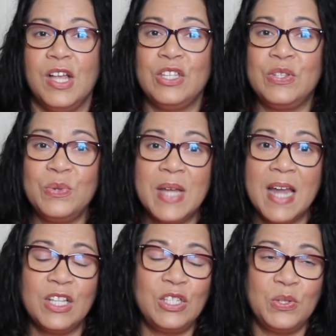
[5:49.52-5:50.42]
Do
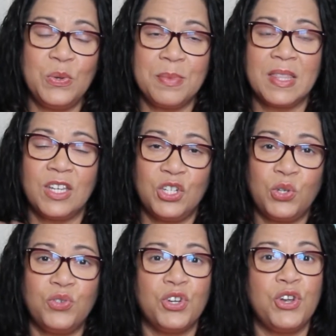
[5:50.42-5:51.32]
not assume that the
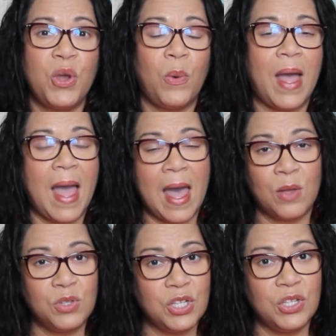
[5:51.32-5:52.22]
children know
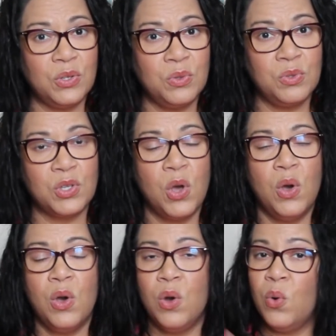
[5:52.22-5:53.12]
how to use
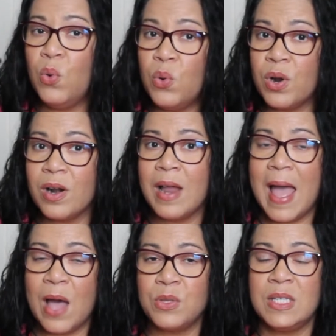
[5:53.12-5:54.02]
or
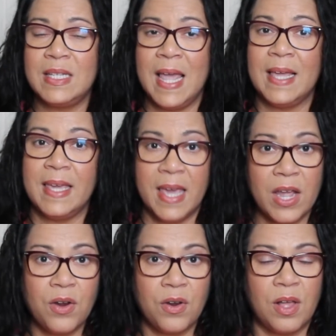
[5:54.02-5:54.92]
how to take
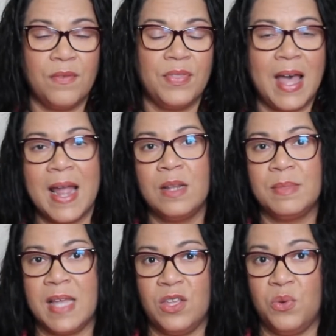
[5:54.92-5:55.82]
care of the
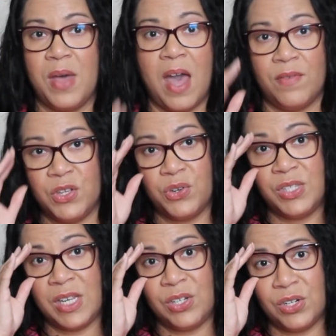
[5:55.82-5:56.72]
items that you have in your
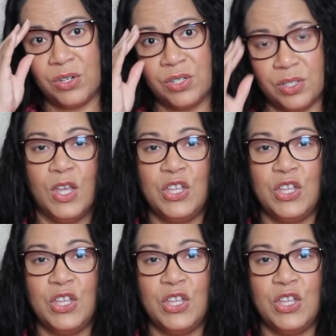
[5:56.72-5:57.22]
centers.